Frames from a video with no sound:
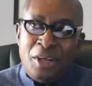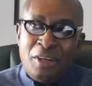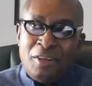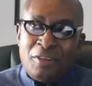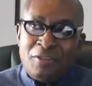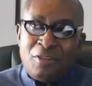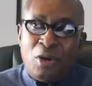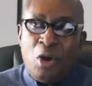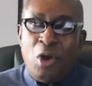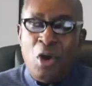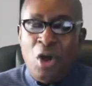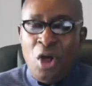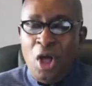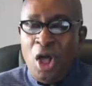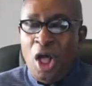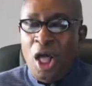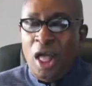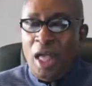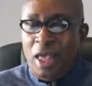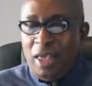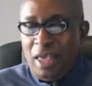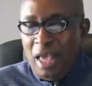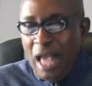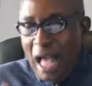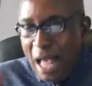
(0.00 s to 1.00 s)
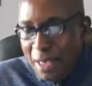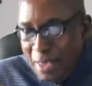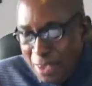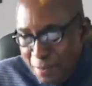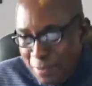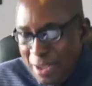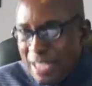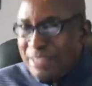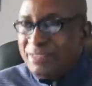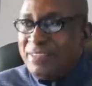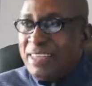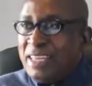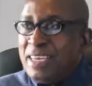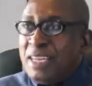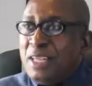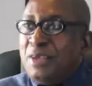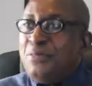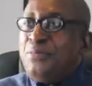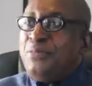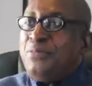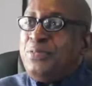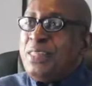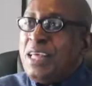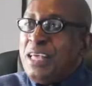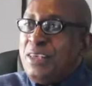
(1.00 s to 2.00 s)
So imagine
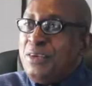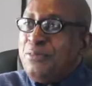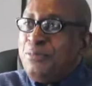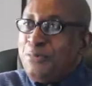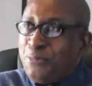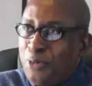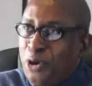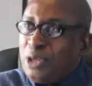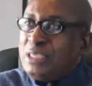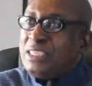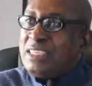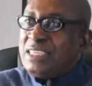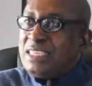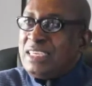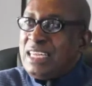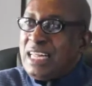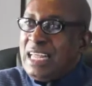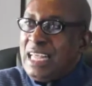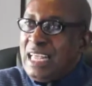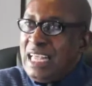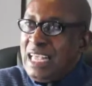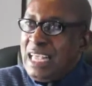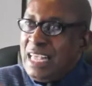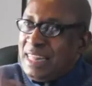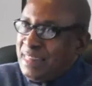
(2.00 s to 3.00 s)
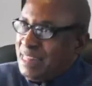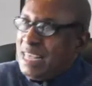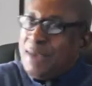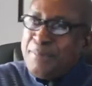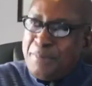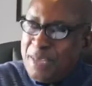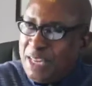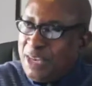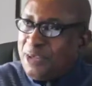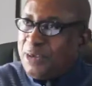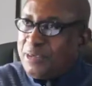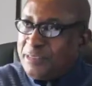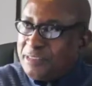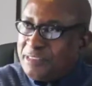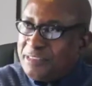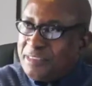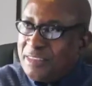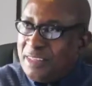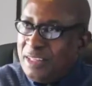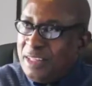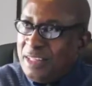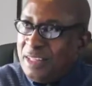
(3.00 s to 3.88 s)
if they vote in their millions.